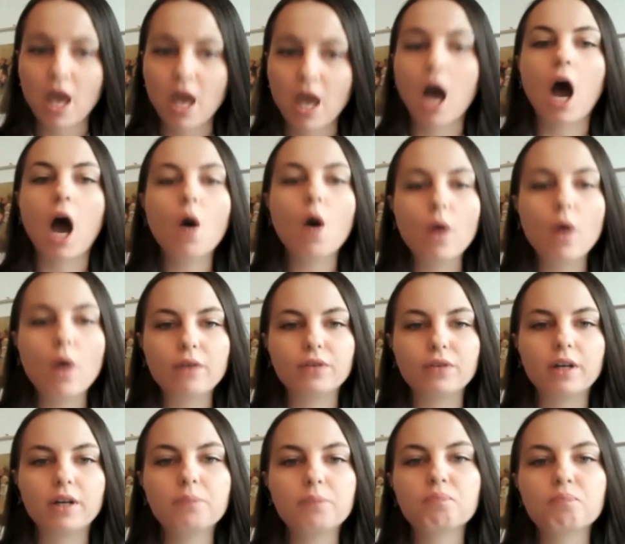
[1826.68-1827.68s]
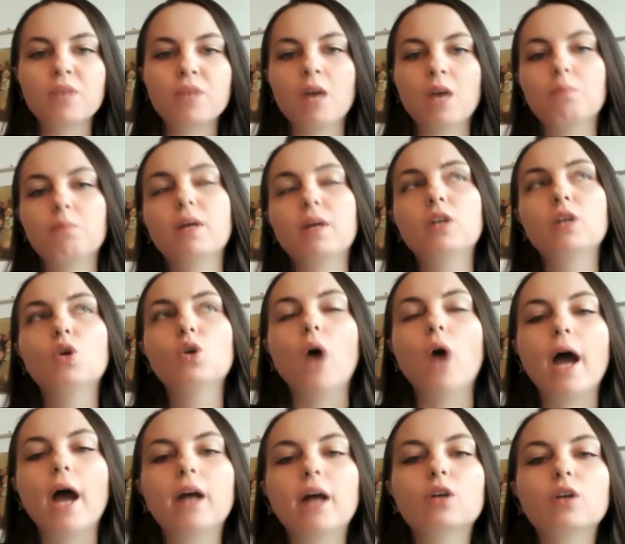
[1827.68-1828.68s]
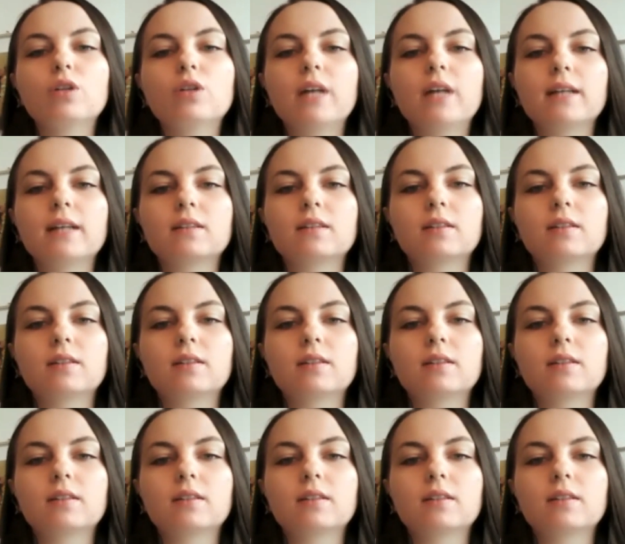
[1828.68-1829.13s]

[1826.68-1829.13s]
However, many argue that